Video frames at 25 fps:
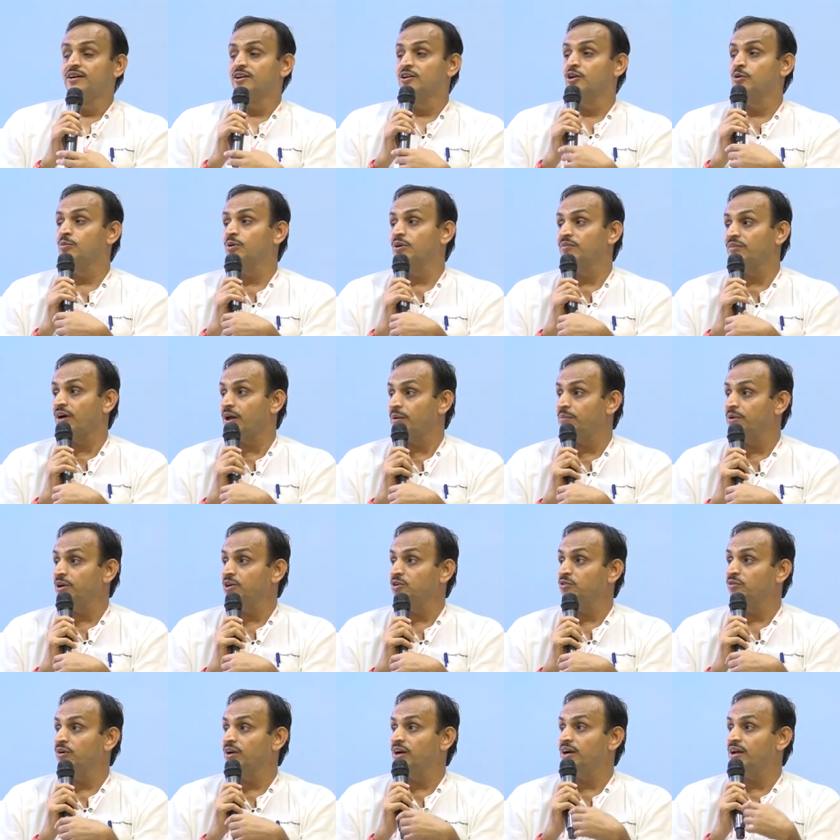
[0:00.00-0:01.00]
global
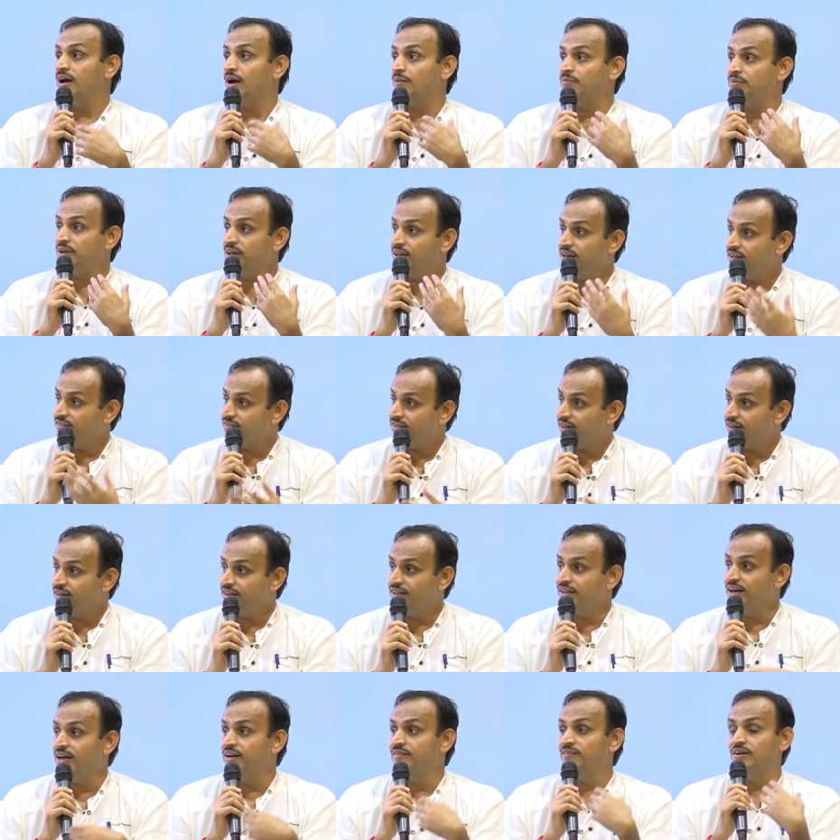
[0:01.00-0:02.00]
warming to 1.5 degree
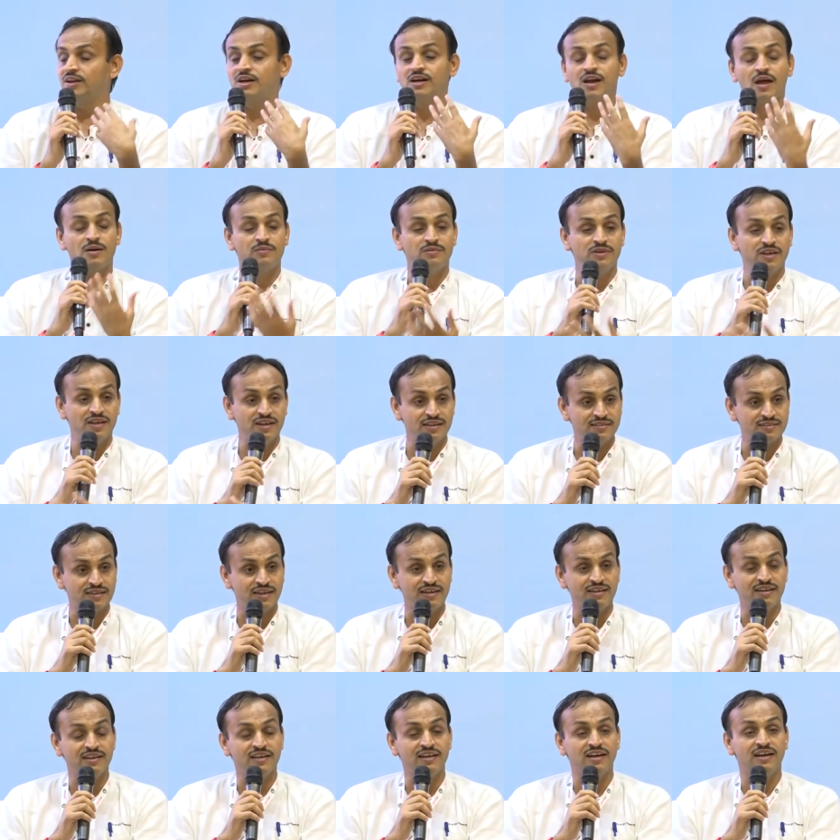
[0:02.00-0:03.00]
centigrade, 1.5 degree
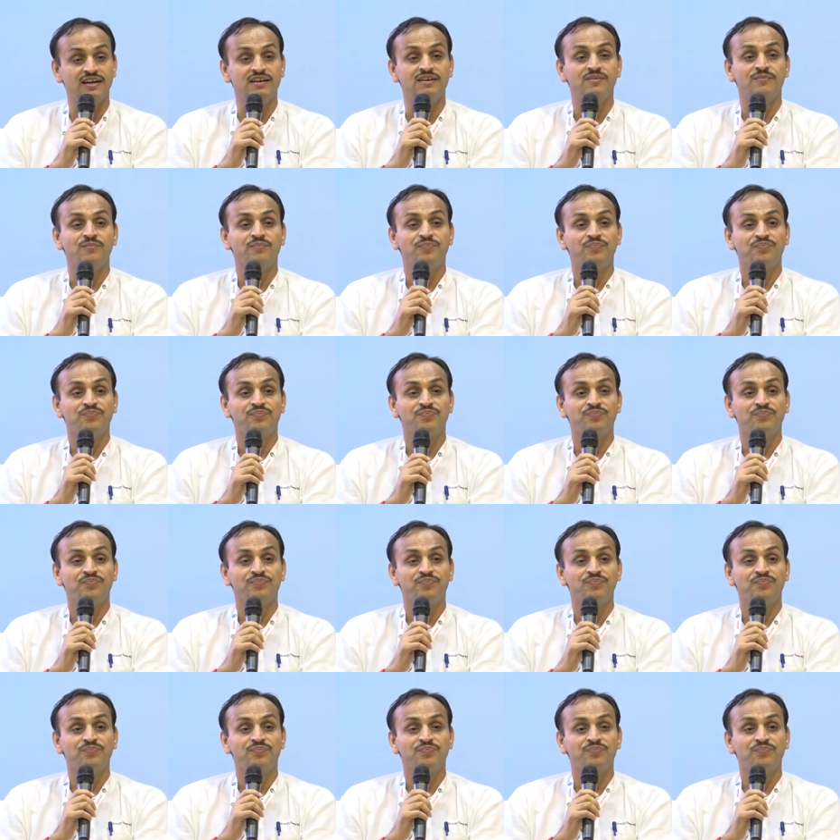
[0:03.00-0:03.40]
centigrade.